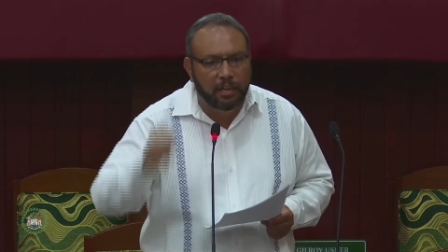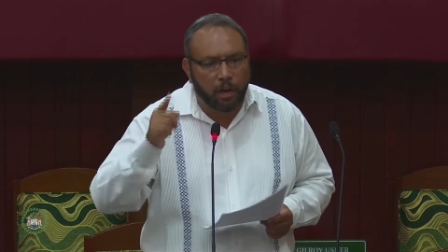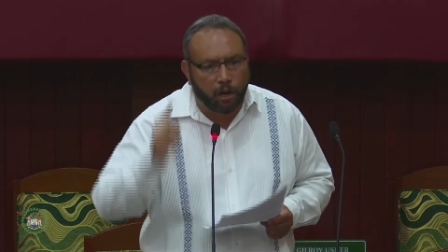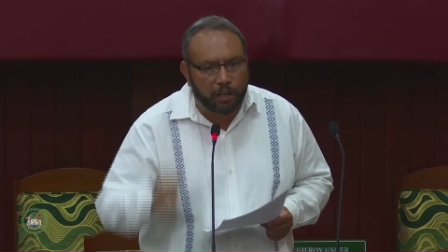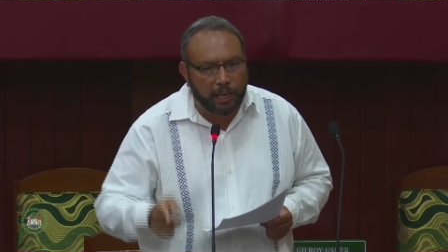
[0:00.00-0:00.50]

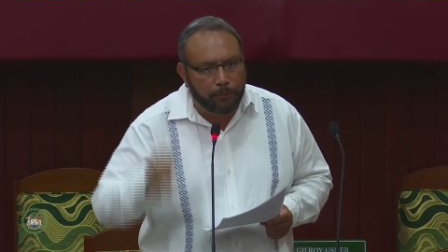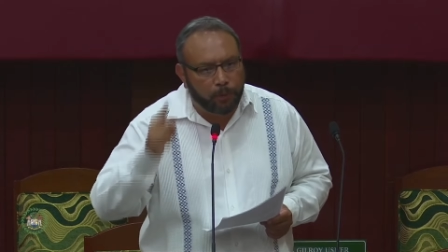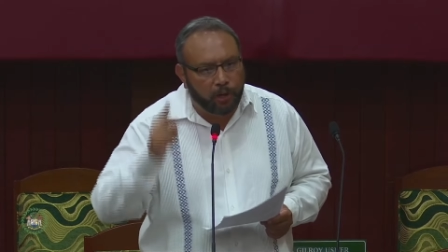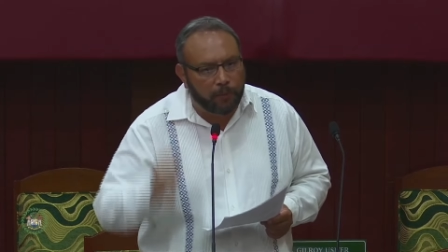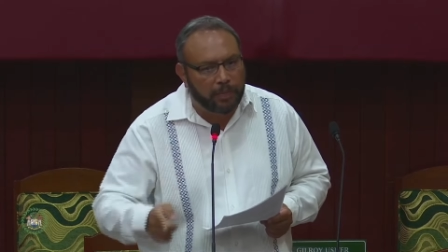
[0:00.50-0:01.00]

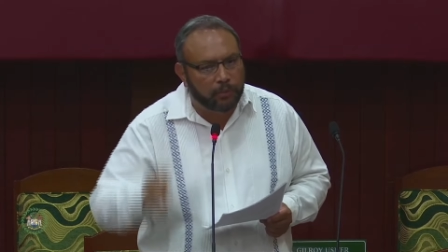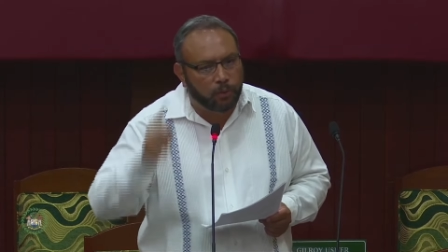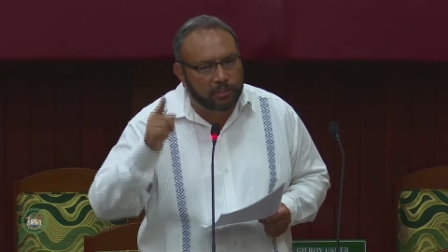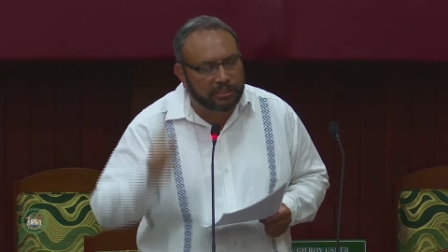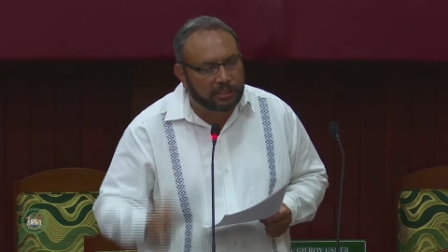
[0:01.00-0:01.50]
unemployment was
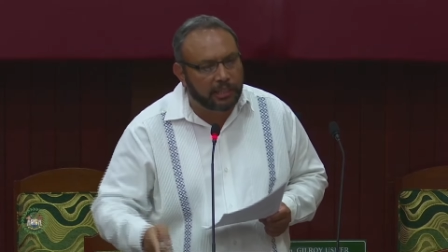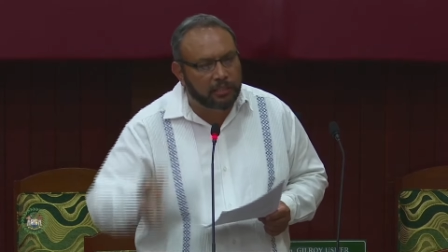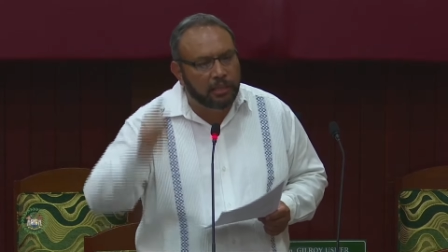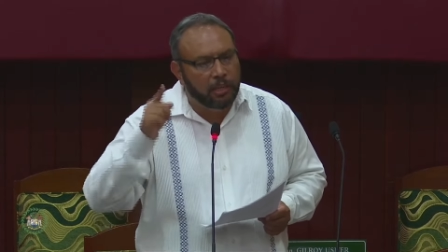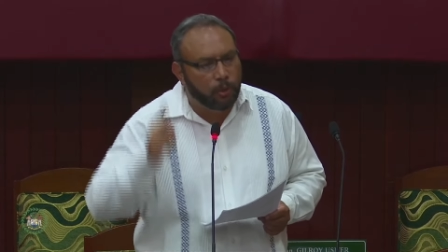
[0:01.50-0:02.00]
still
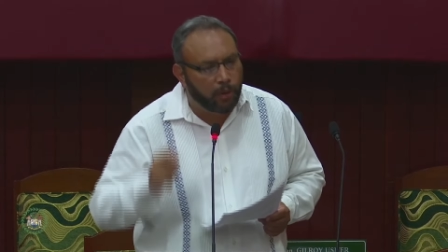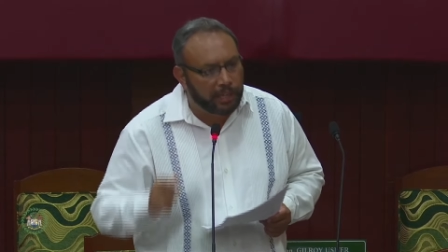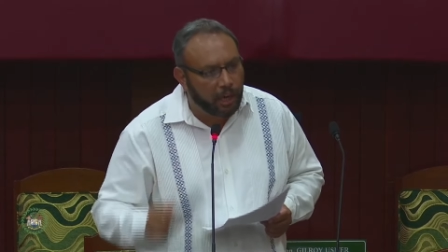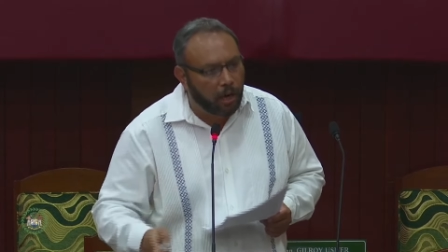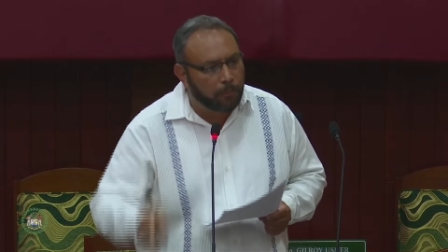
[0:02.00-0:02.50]
going
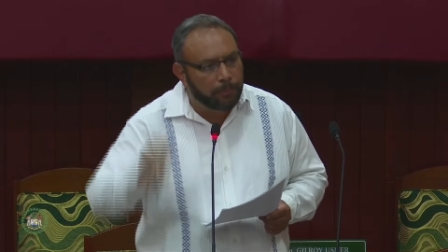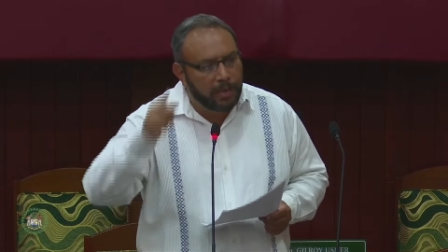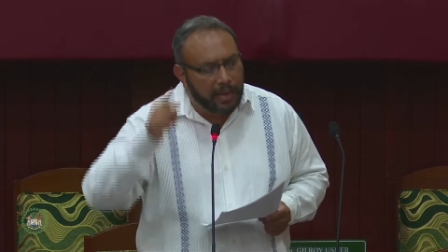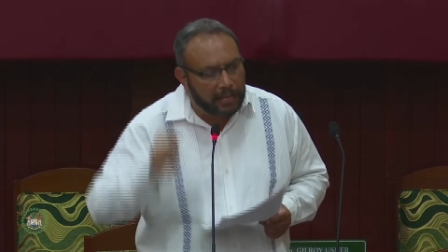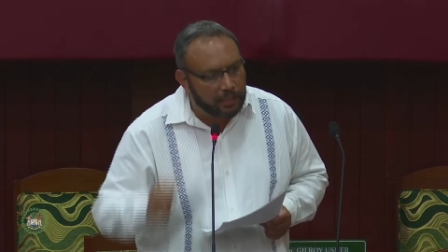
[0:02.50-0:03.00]
up
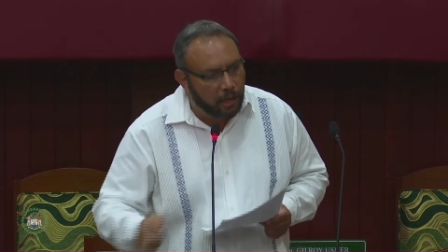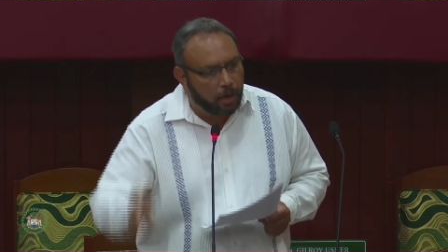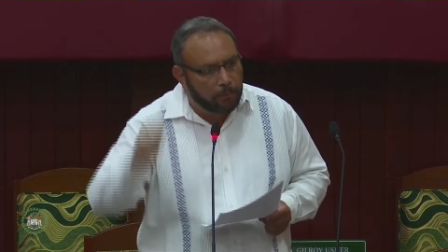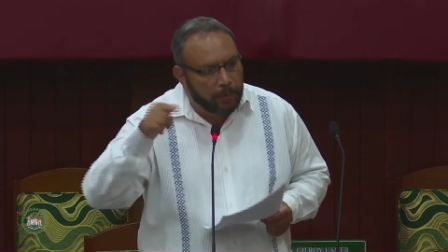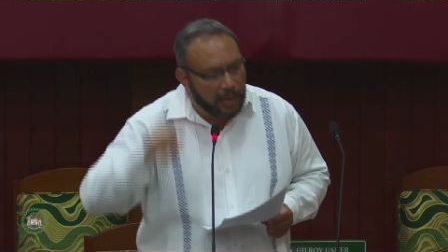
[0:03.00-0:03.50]
and
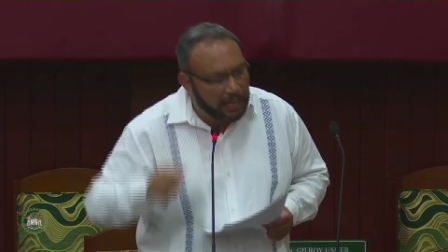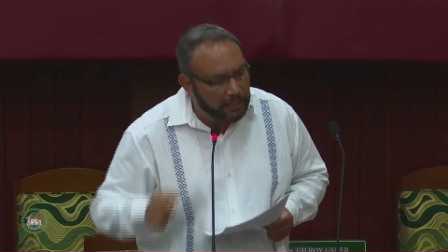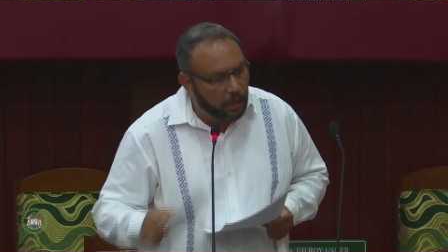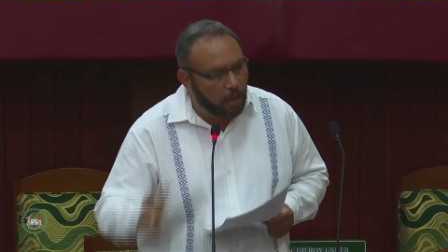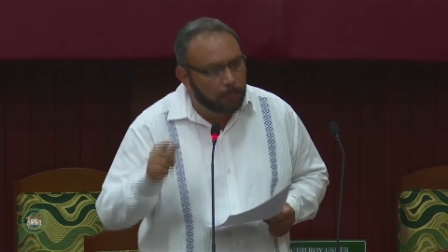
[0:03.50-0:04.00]
up and
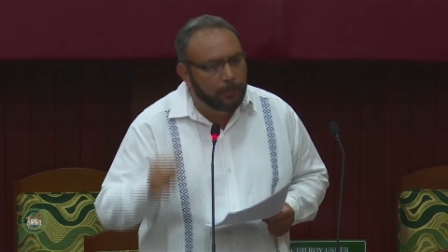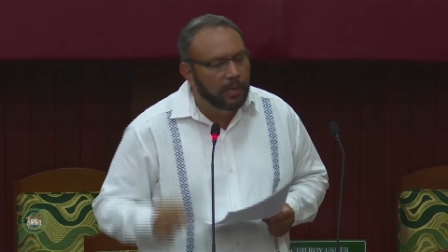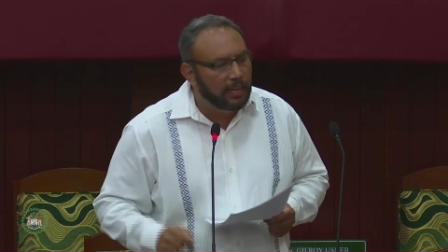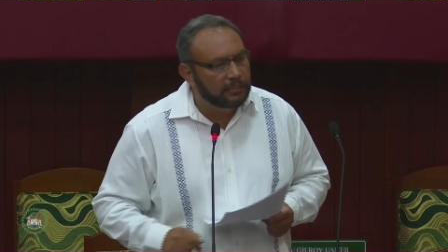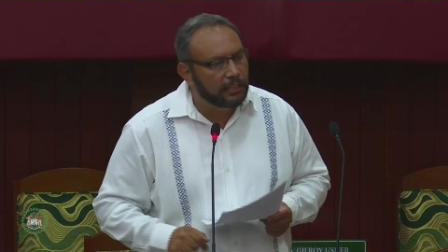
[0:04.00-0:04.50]
up
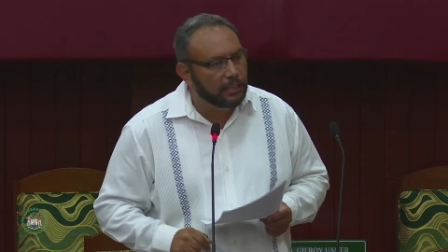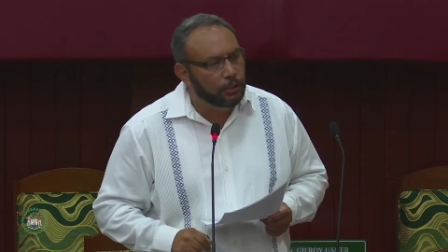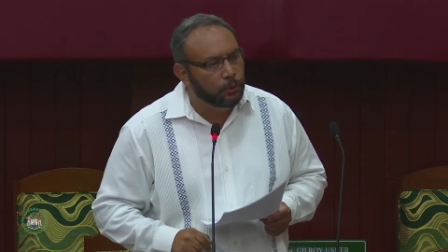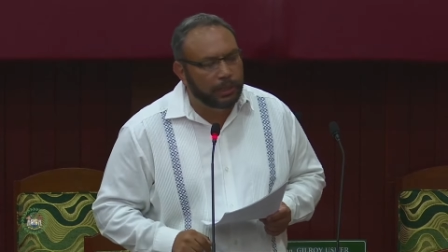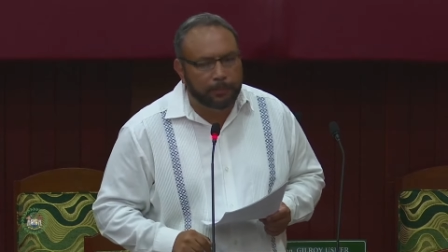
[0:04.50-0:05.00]
under the
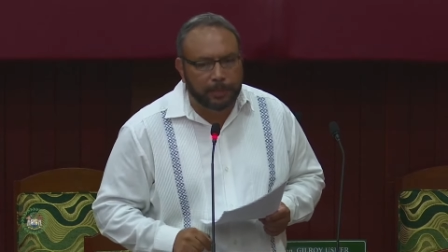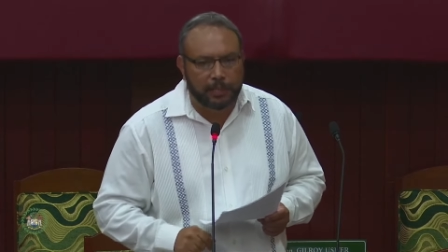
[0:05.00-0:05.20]
UDP.